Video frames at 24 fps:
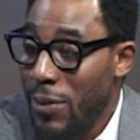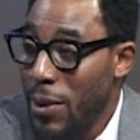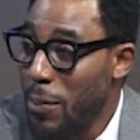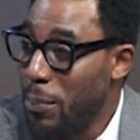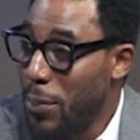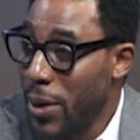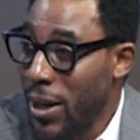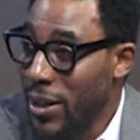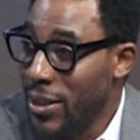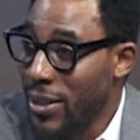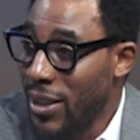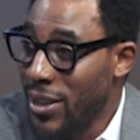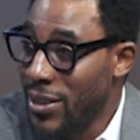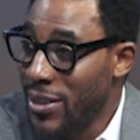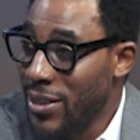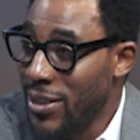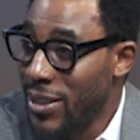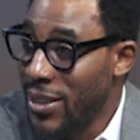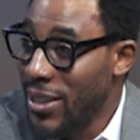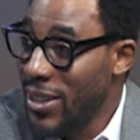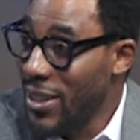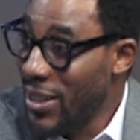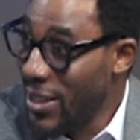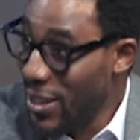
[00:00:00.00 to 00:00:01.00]

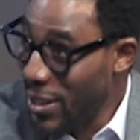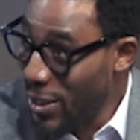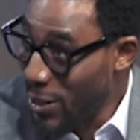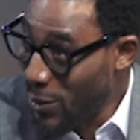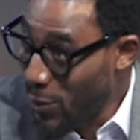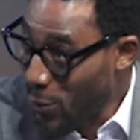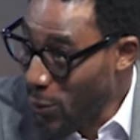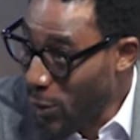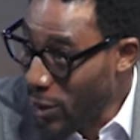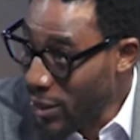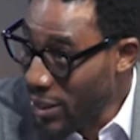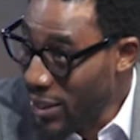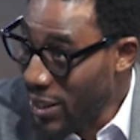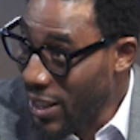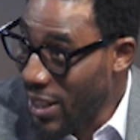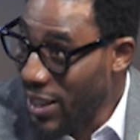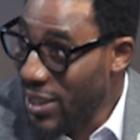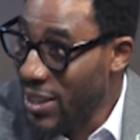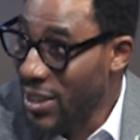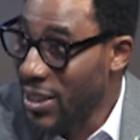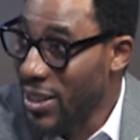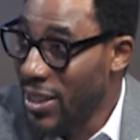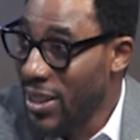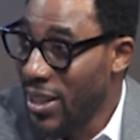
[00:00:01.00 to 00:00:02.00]
pregnancy is
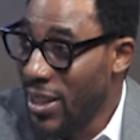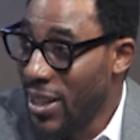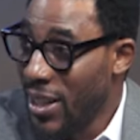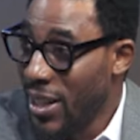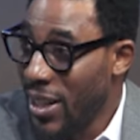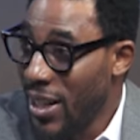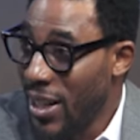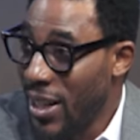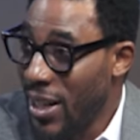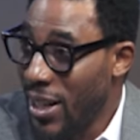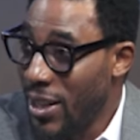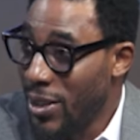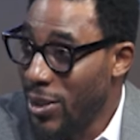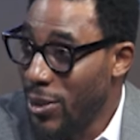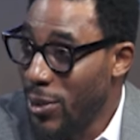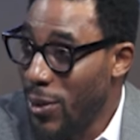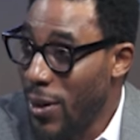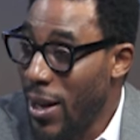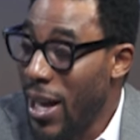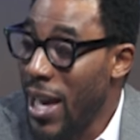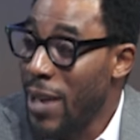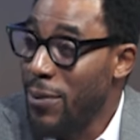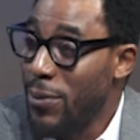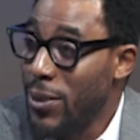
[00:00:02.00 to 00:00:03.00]
wanted, you know,
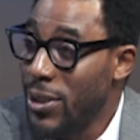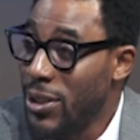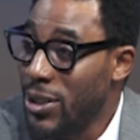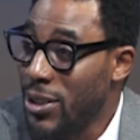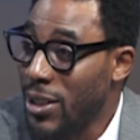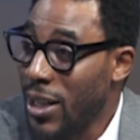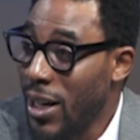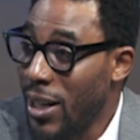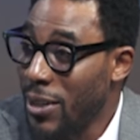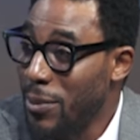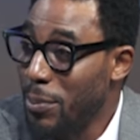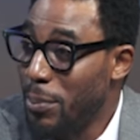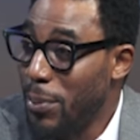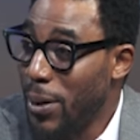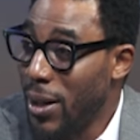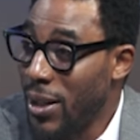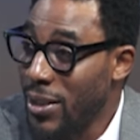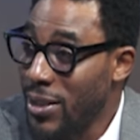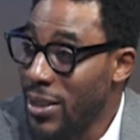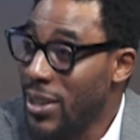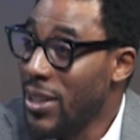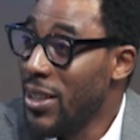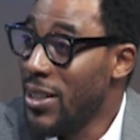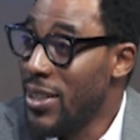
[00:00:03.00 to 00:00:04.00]
every
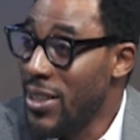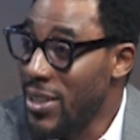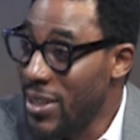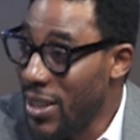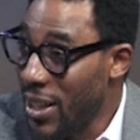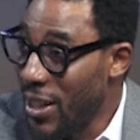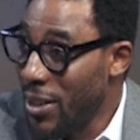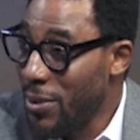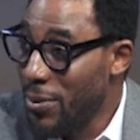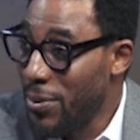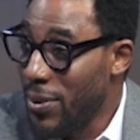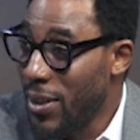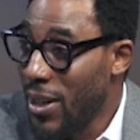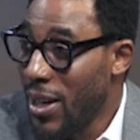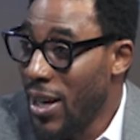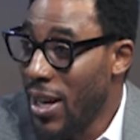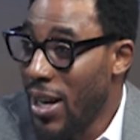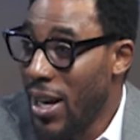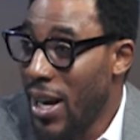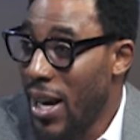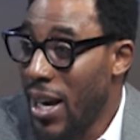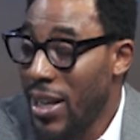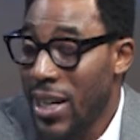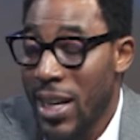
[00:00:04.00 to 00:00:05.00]
childbirth is safe,
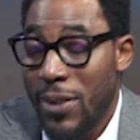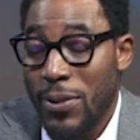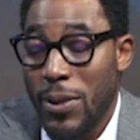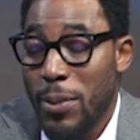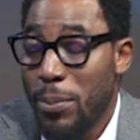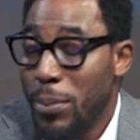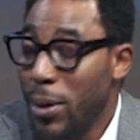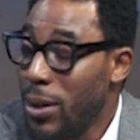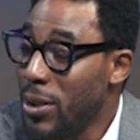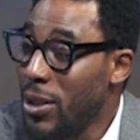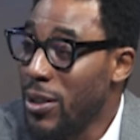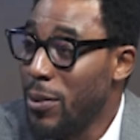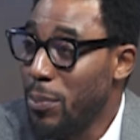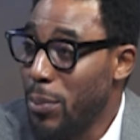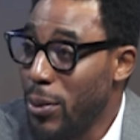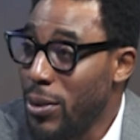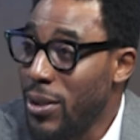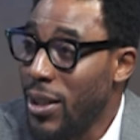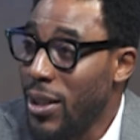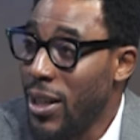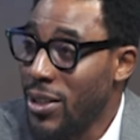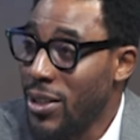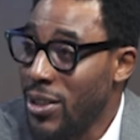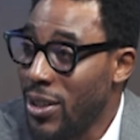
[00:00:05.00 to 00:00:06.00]
and everybody's
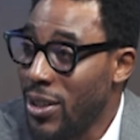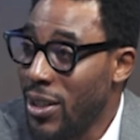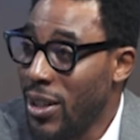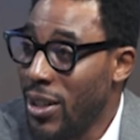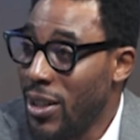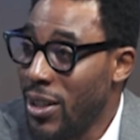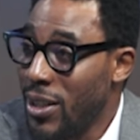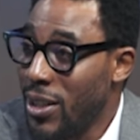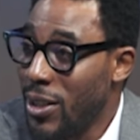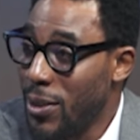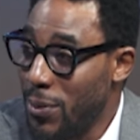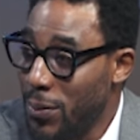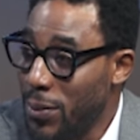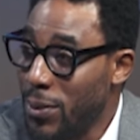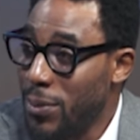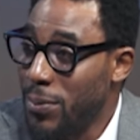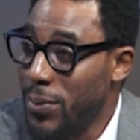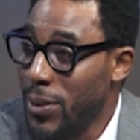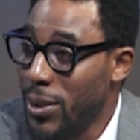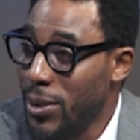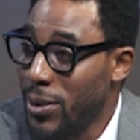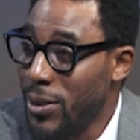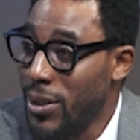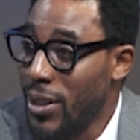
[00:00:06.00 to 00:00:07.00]
potential is
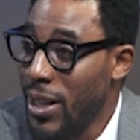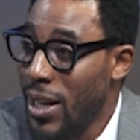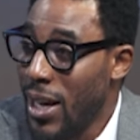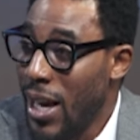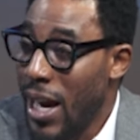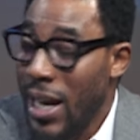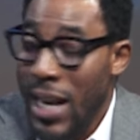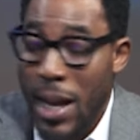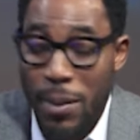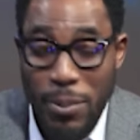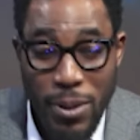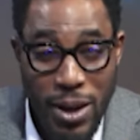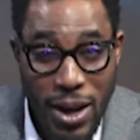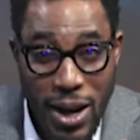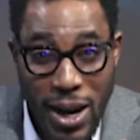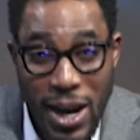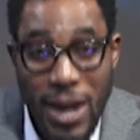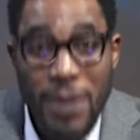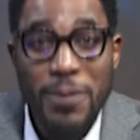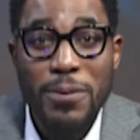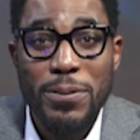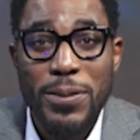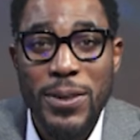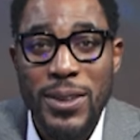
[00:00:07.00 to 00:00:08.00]
fulfilled. And I'm
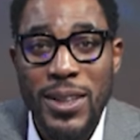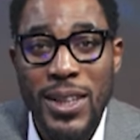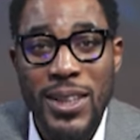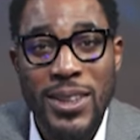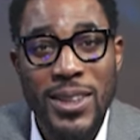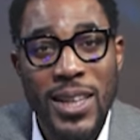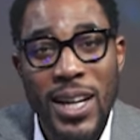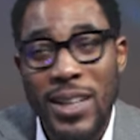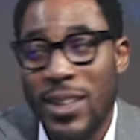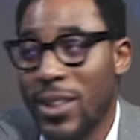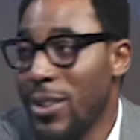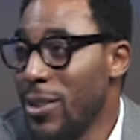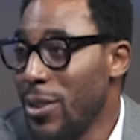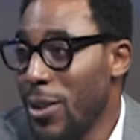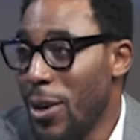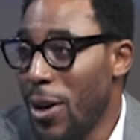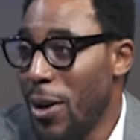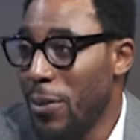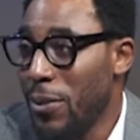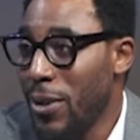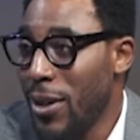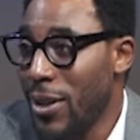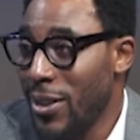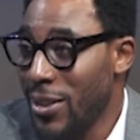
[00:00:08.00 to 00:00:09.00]
confident that
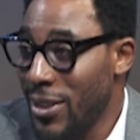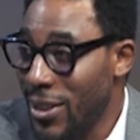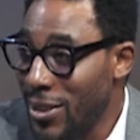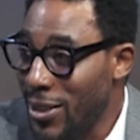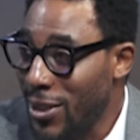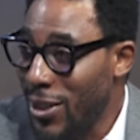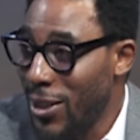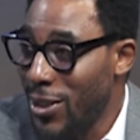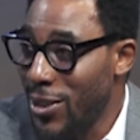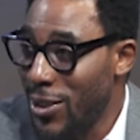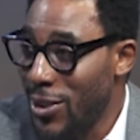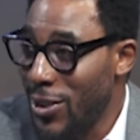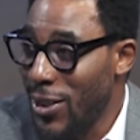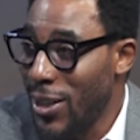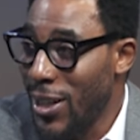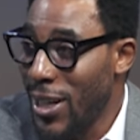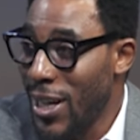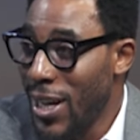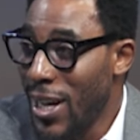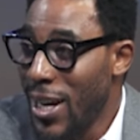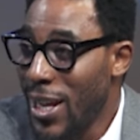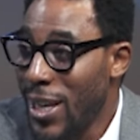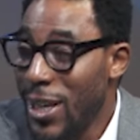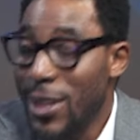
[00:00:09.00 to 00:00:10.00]
this country
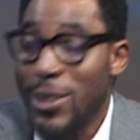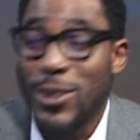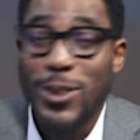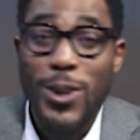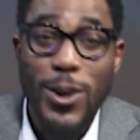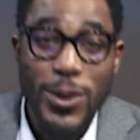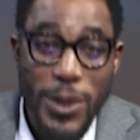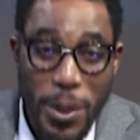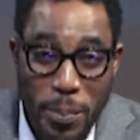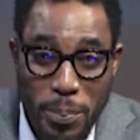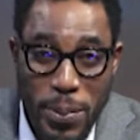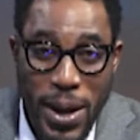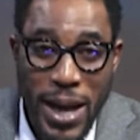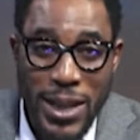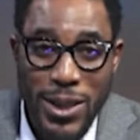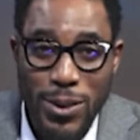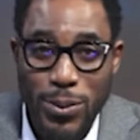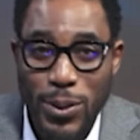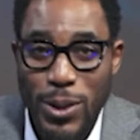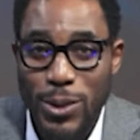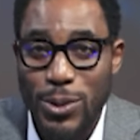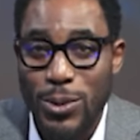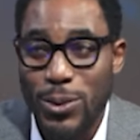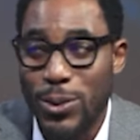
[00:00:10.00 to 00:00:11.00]
is on the
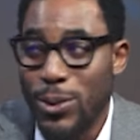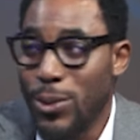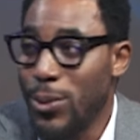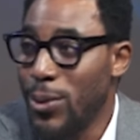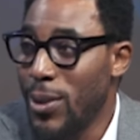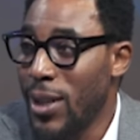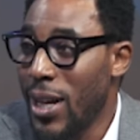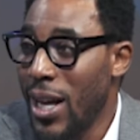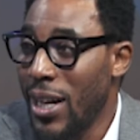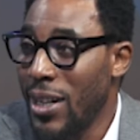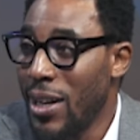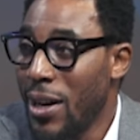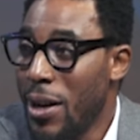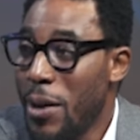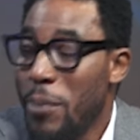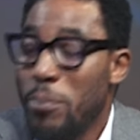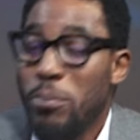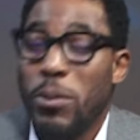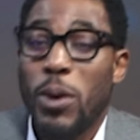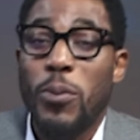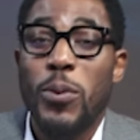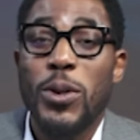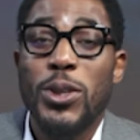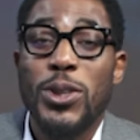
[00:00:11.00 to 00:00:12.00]
pathway to do that,
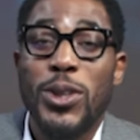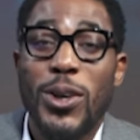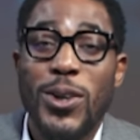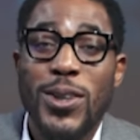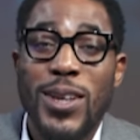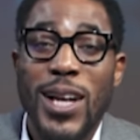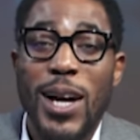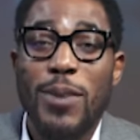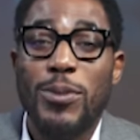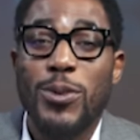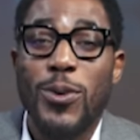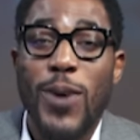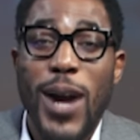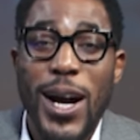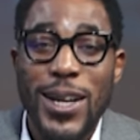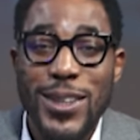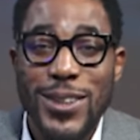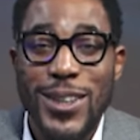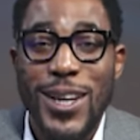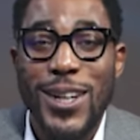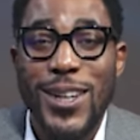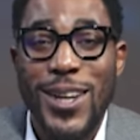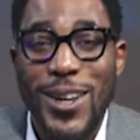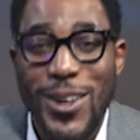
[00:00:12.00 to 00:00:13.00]
but we just have to
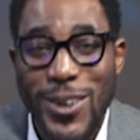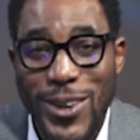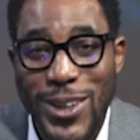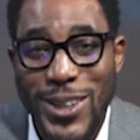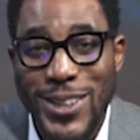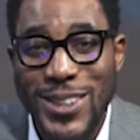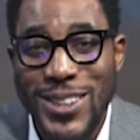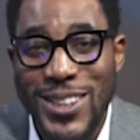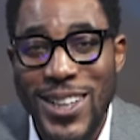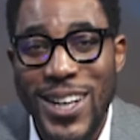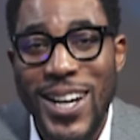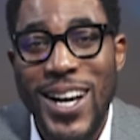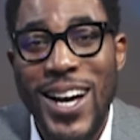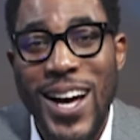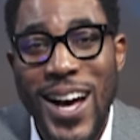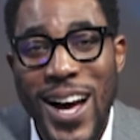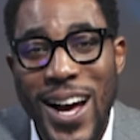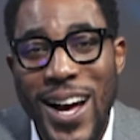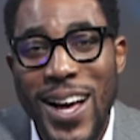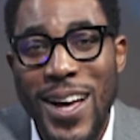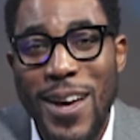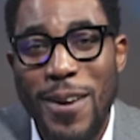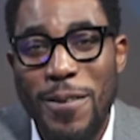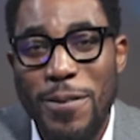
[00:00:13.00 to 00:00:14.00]
accelerate
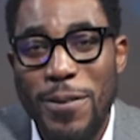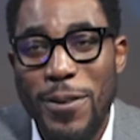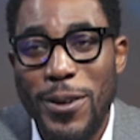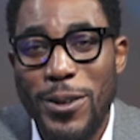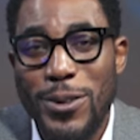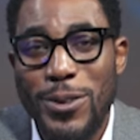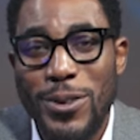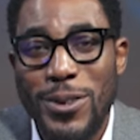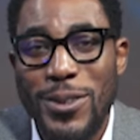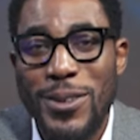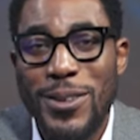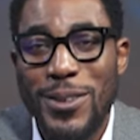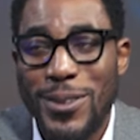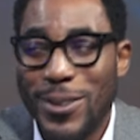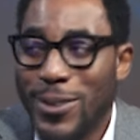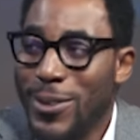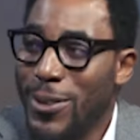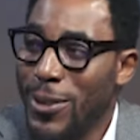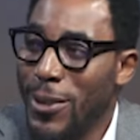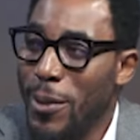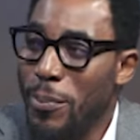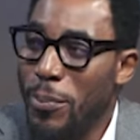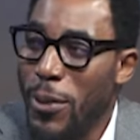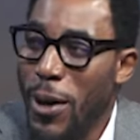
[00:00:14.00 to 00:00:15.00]
our effort
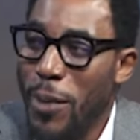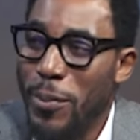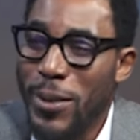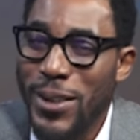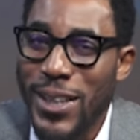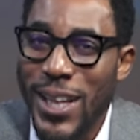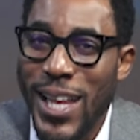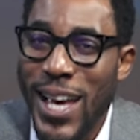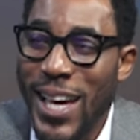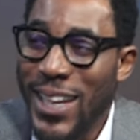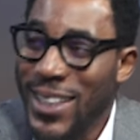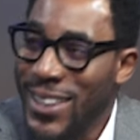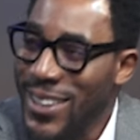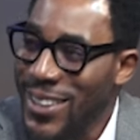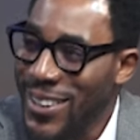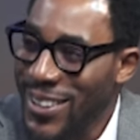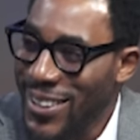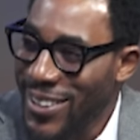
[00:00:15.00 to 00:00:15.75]
to the promised land.